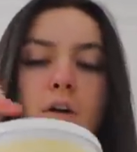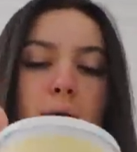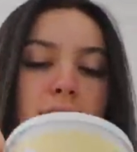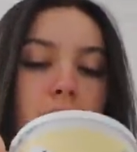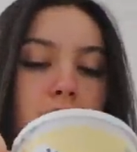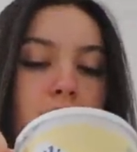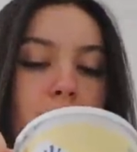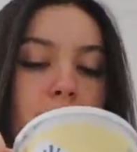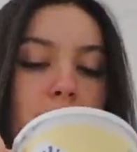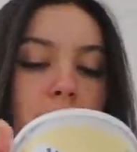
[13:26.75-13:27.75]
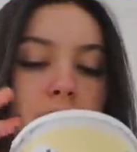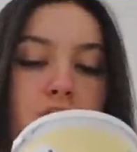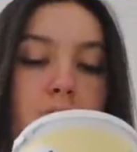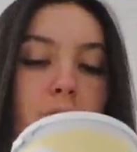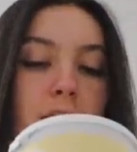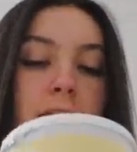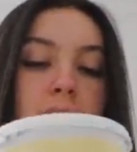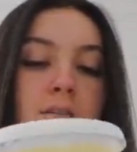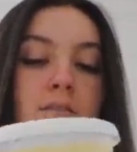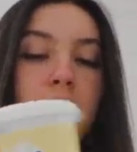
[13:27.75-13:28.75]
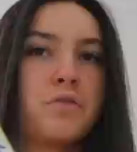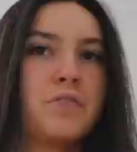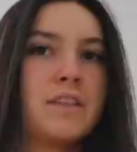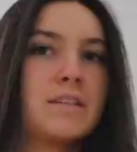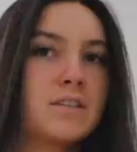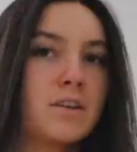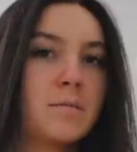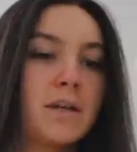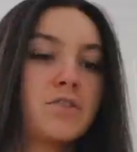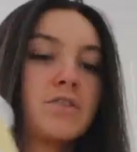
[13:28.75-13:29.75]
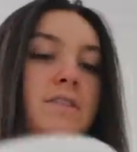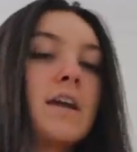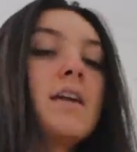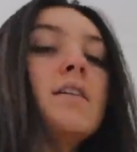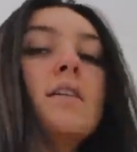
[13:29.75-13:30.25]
Oh wait, no, it's not vanilla, it's just plain. So this is gonna be interesting.